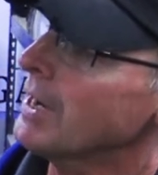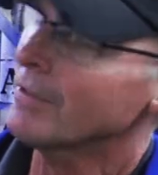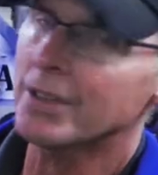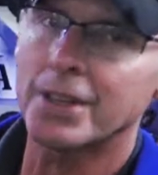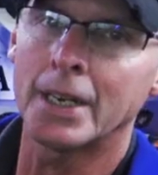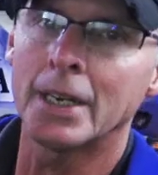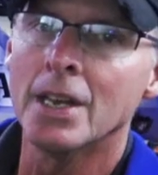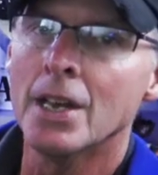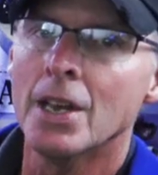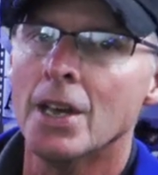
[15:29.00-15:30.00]
and everything,
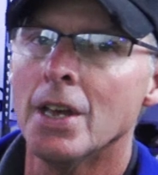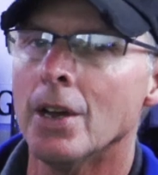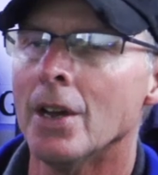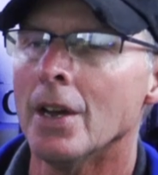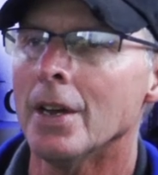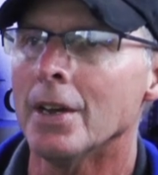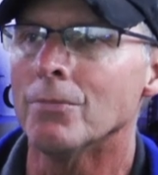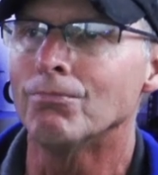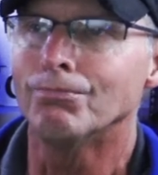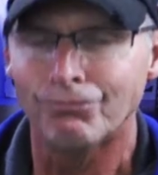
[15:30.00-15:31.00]

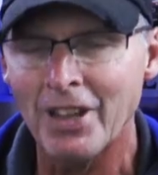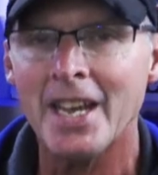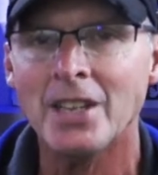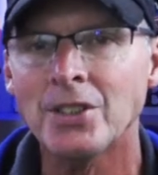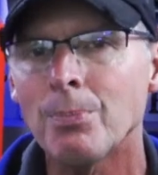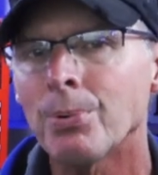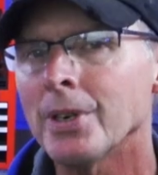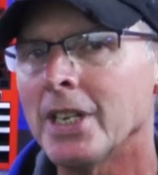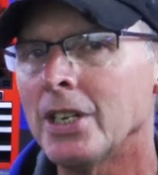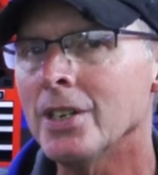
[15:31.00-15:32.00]
they held up
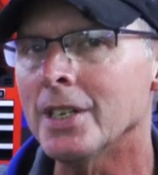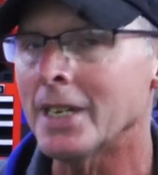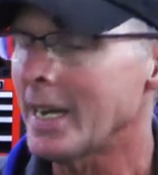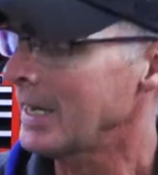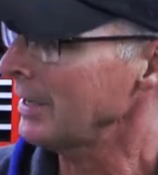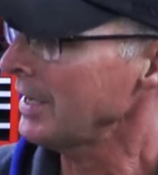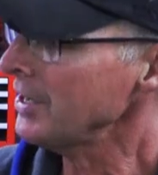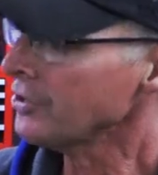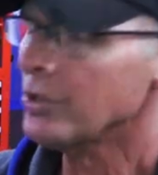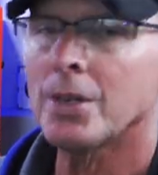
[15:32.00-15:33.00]
pretty good. And
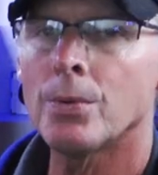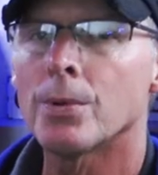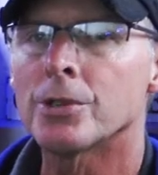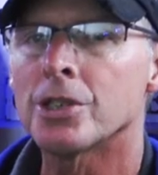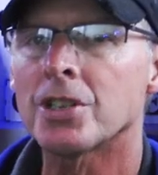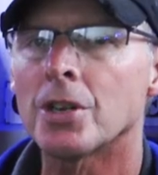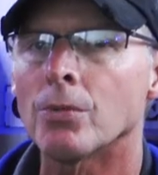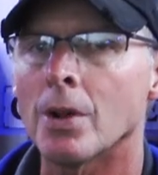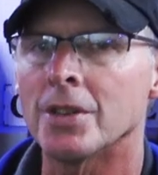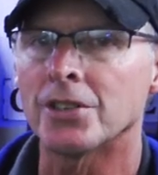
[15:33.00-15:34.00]
initially we were just gonna
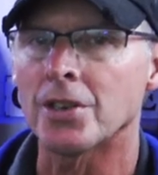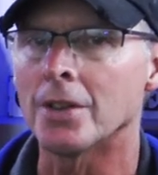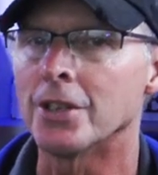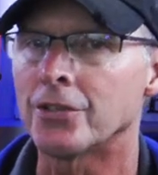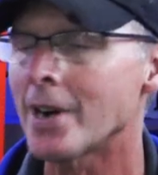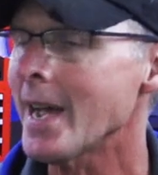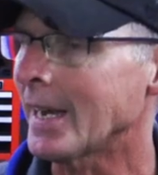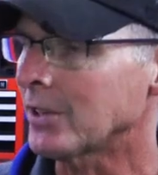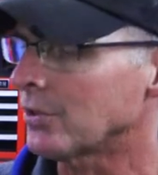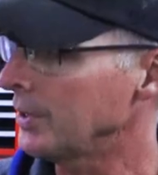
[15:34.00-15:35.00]
run this on the
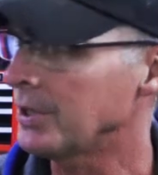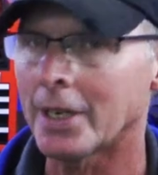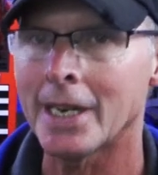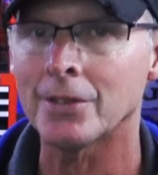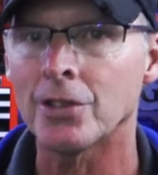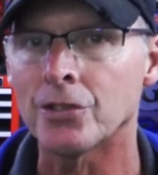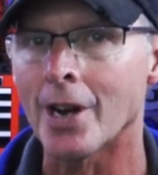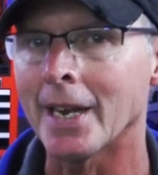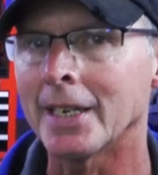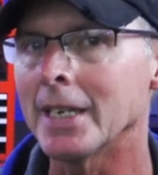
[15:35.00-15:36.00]
track. So we took it out to the
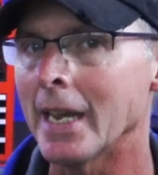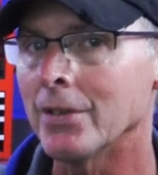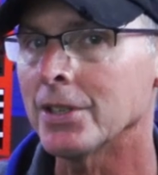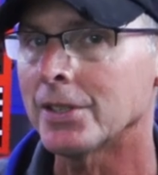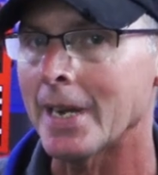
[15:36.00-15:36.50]
track and gave it a